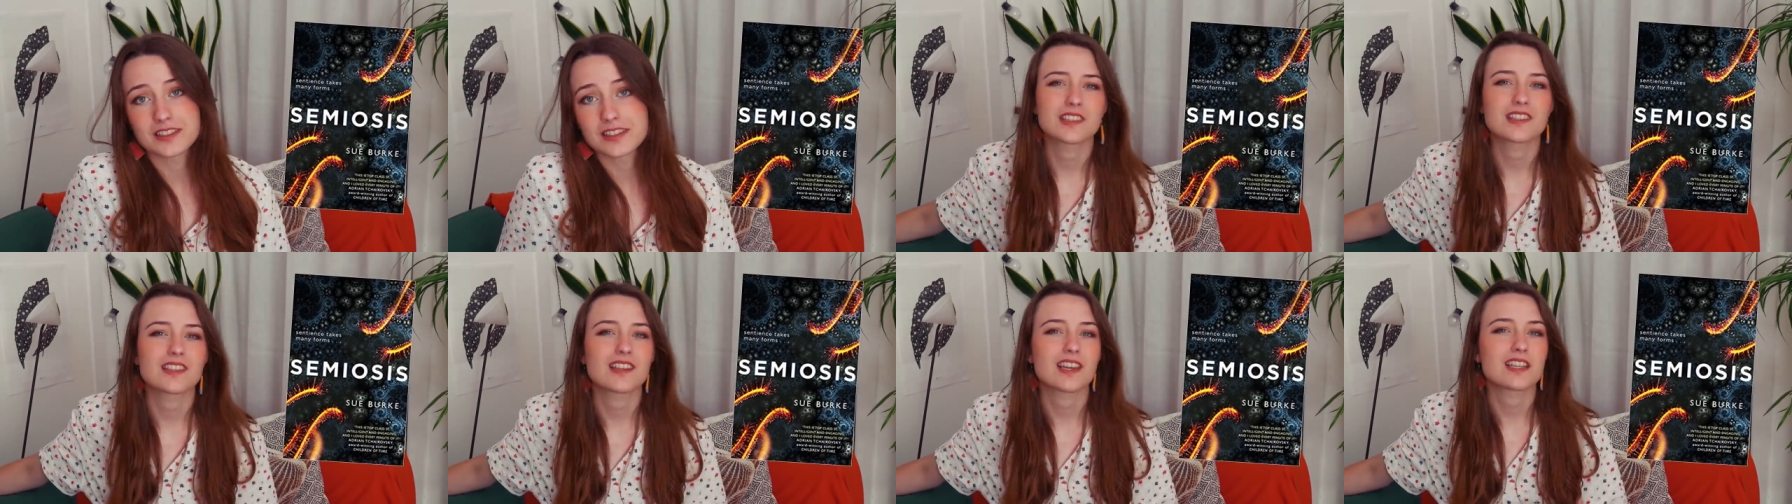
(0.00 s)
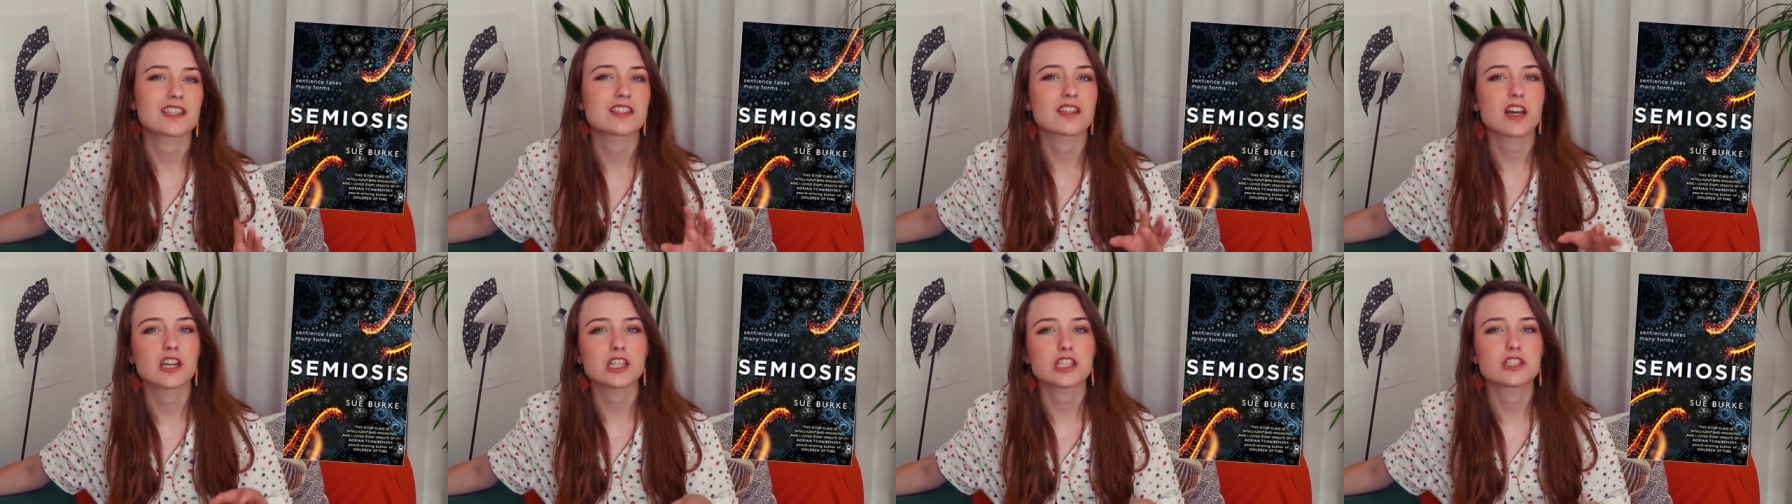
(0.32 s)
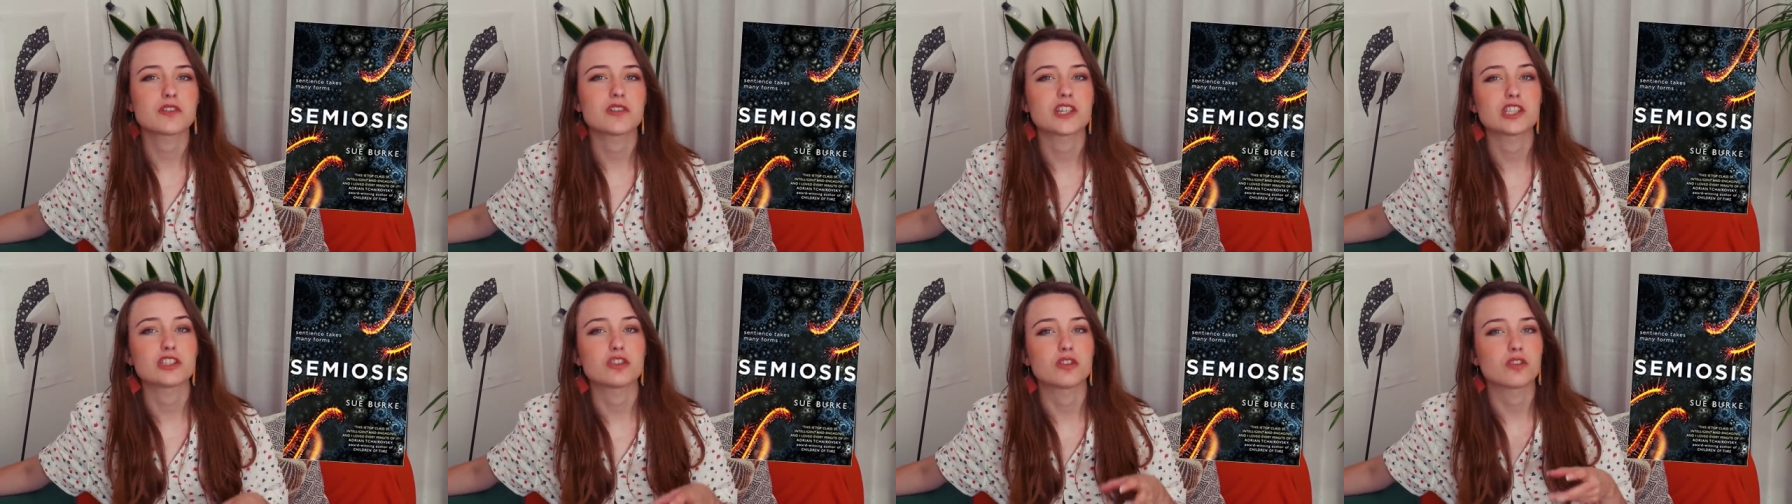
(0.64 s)
This is a science
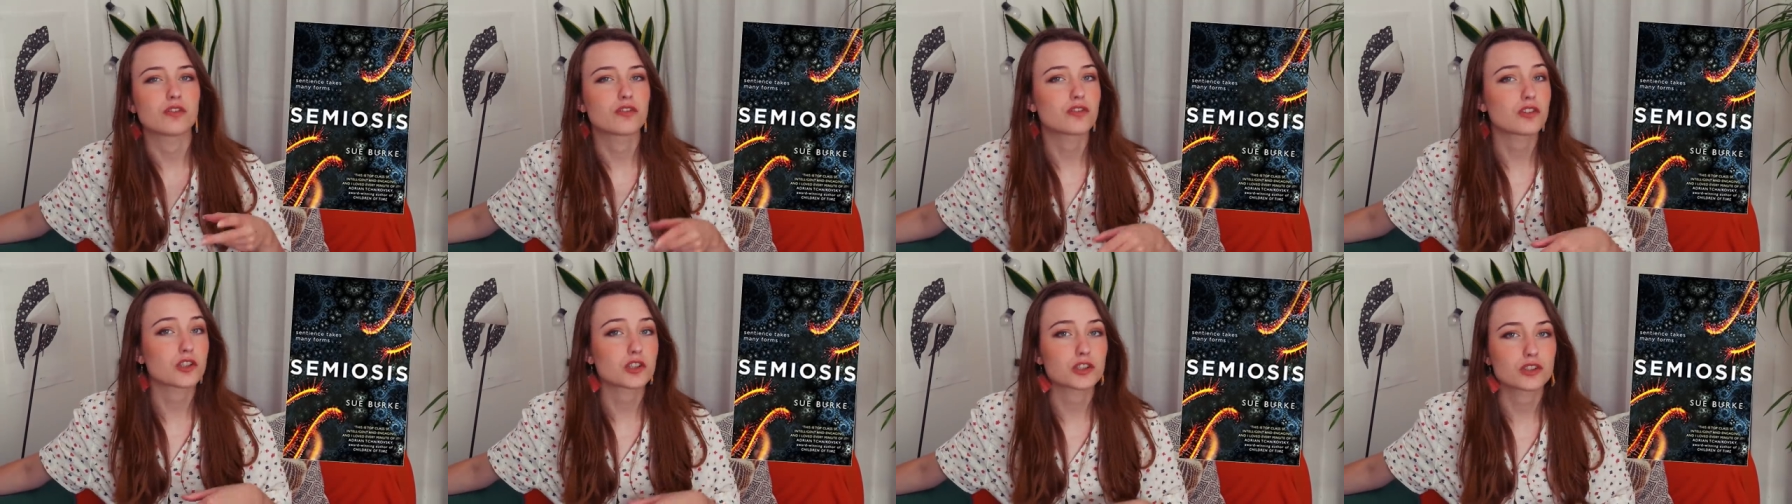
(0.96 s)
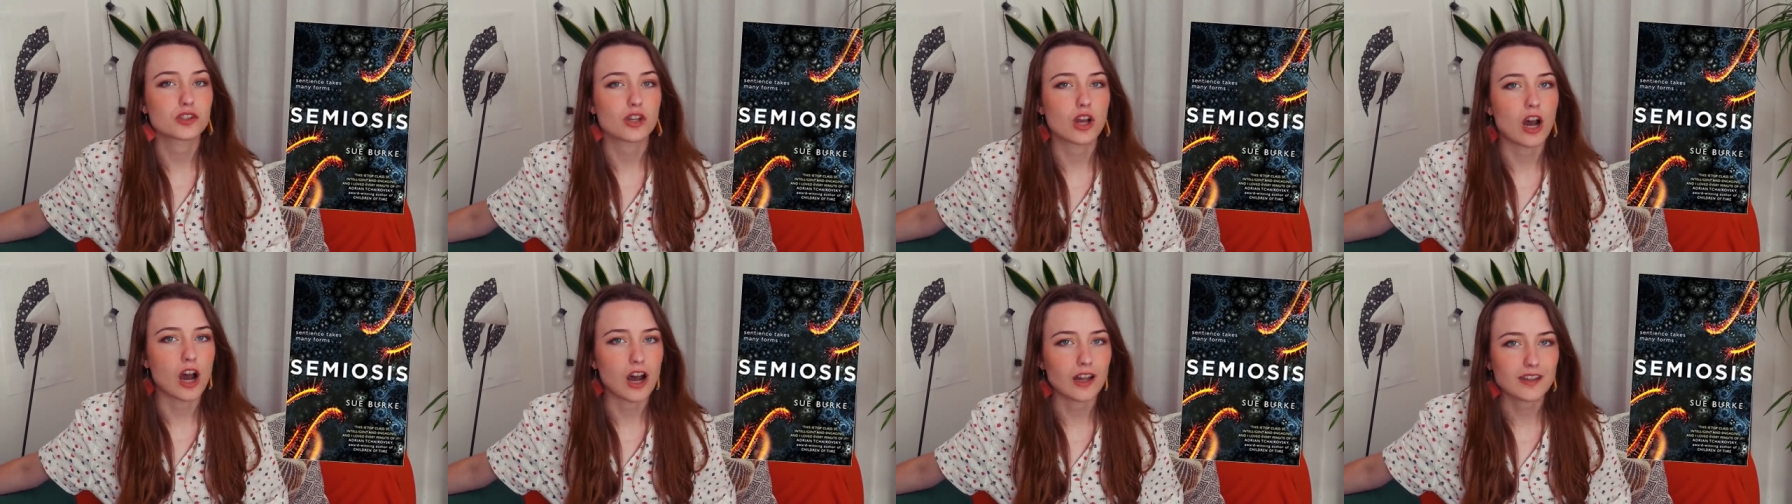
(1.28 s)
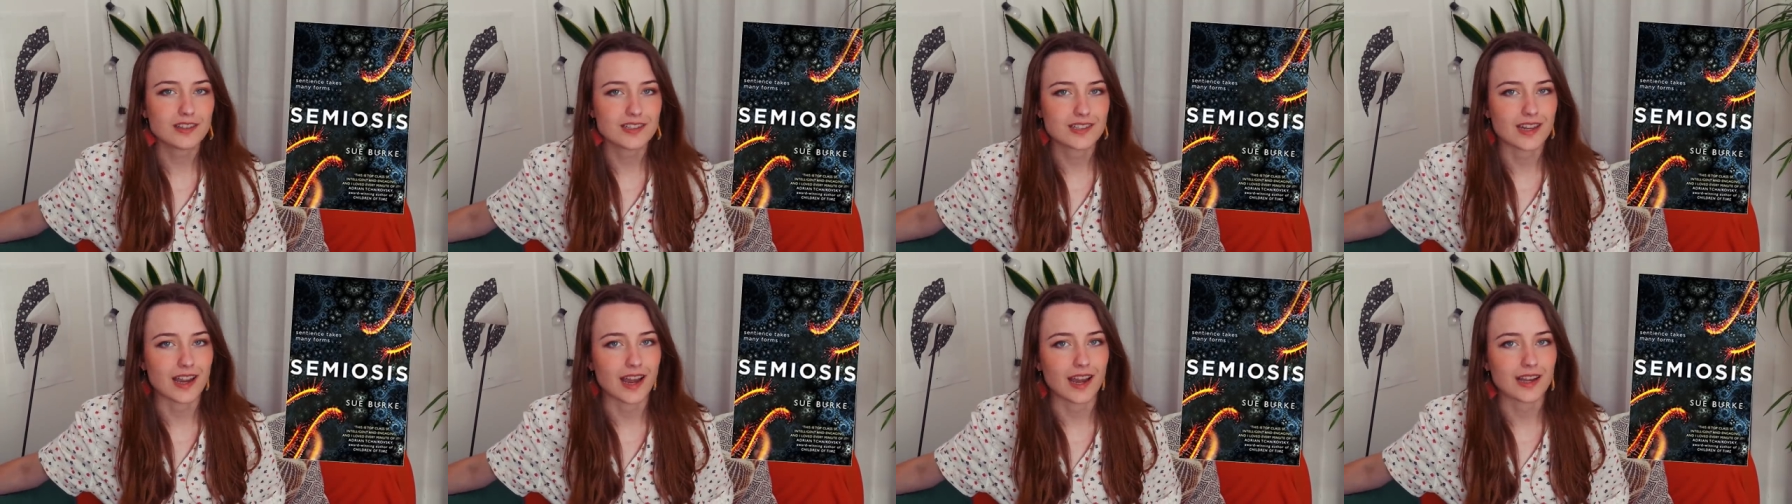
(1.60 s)
fiction first
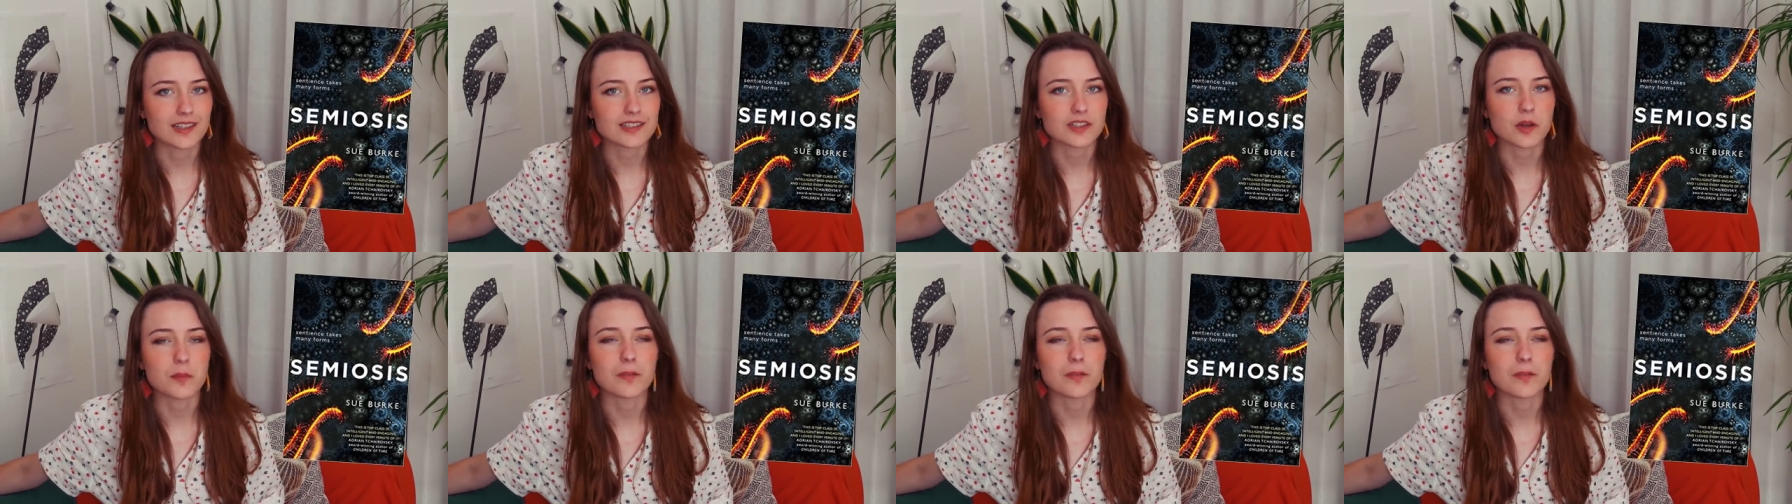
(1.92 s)
contact